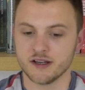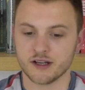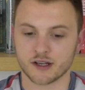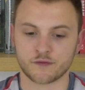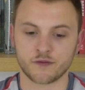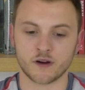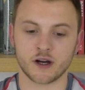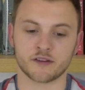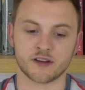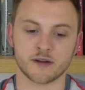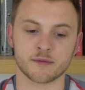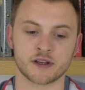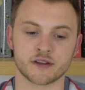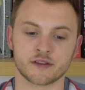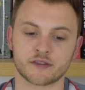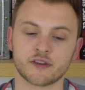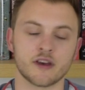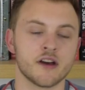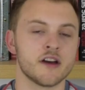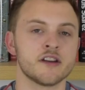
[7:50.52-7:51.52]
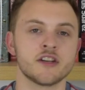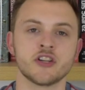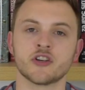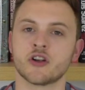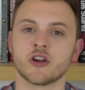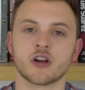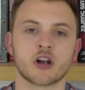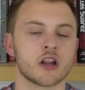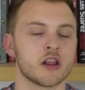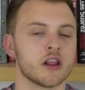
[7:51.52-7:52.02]
as far as I'm concerned, you
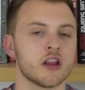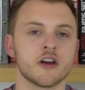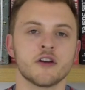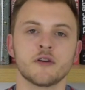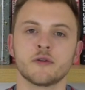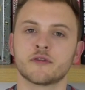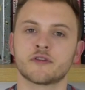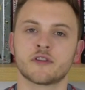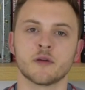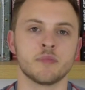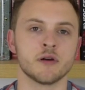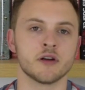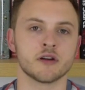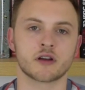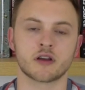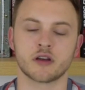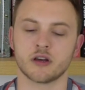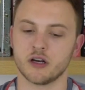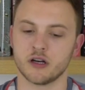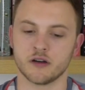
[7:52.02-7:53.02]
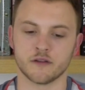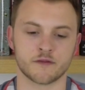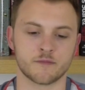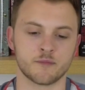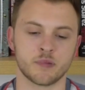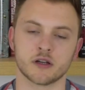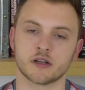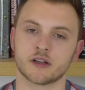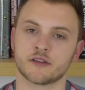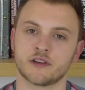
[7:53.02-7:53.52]
can close the book of
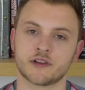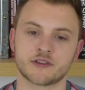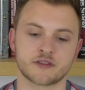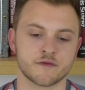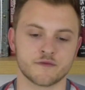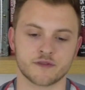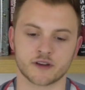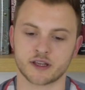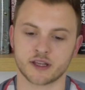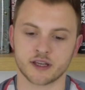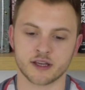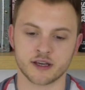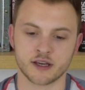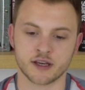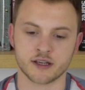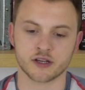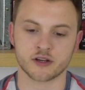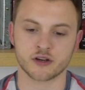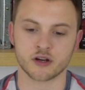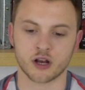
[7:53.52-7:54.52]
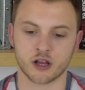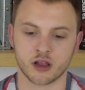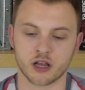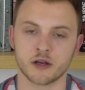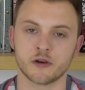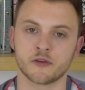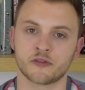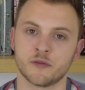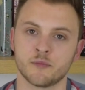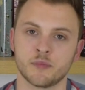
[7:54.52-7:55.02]
Pulisic and Fekir, you can
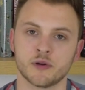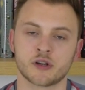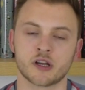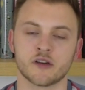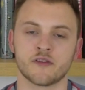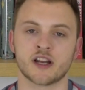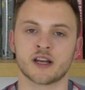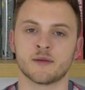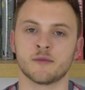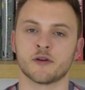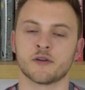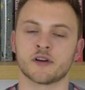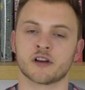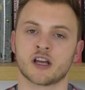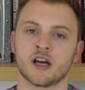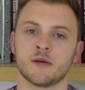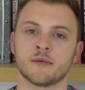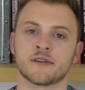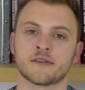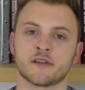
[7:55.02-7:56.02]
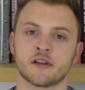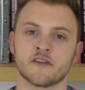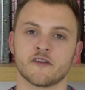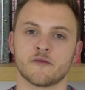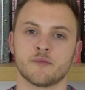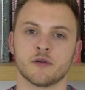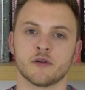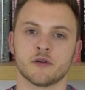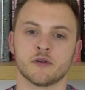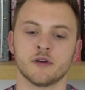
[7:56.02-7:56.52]
close the book of any more incomings at
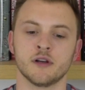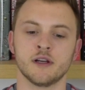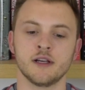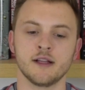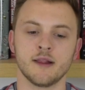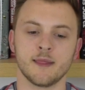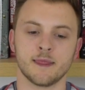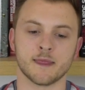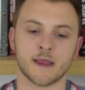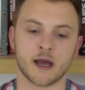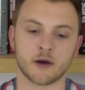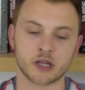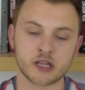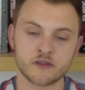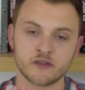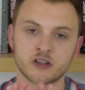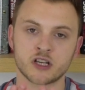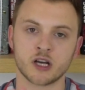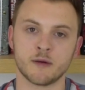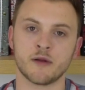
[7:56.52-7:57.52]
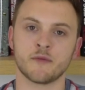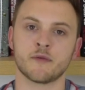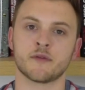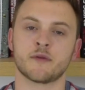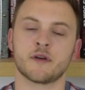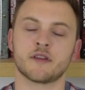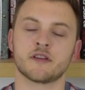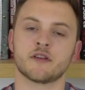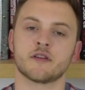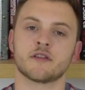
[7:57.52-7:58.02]
Liverpool. Now leave a comment
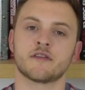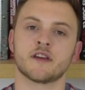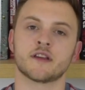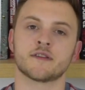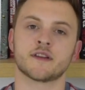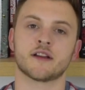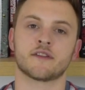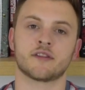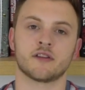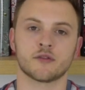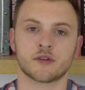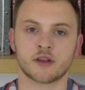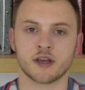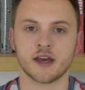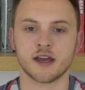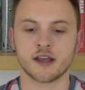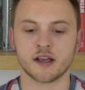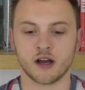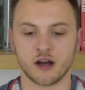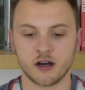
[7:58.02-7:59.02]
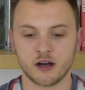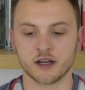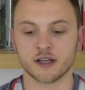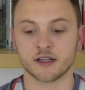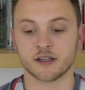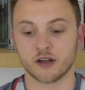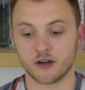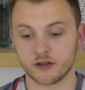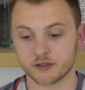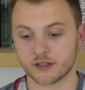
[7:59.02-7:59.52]
with whether you think that's okay.
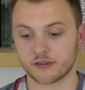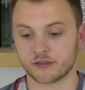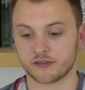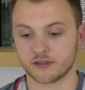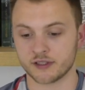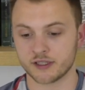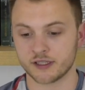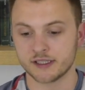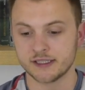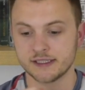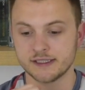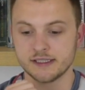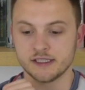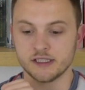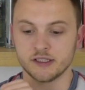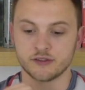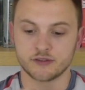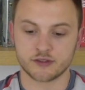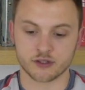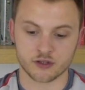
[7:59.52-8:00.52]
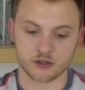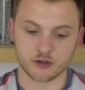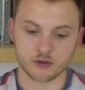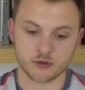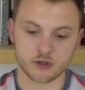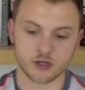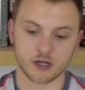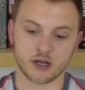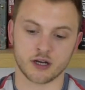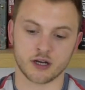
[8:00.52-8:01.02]
I honestly do.